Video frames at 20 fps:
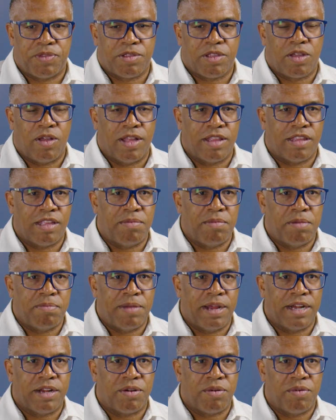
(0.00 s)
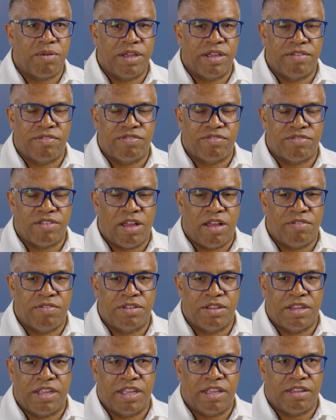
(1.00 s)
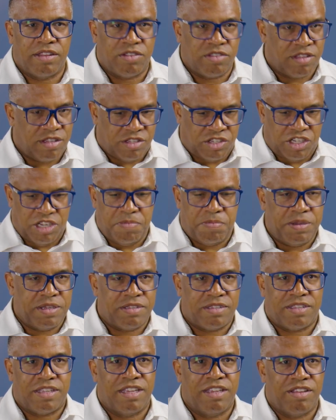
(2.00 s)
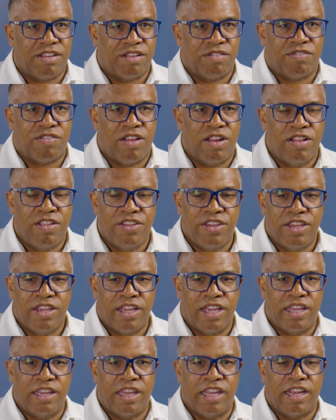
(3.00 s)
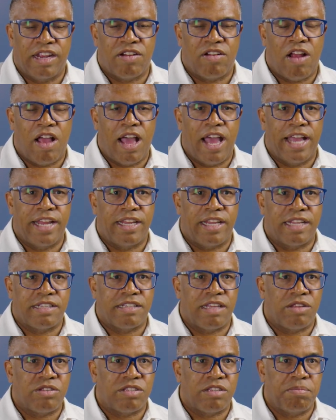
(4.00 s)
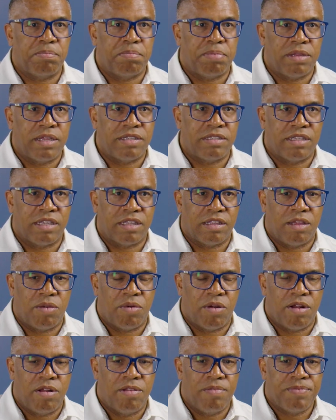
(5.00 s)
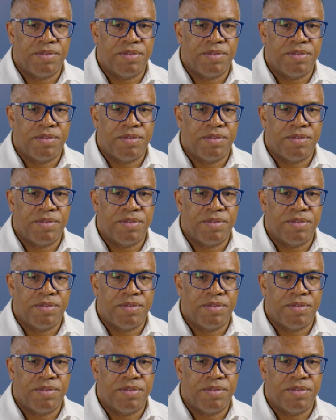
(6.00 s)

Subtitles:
got them a microwave oven, the cheapest thing you could find, and they cried. That's how simplistic they were.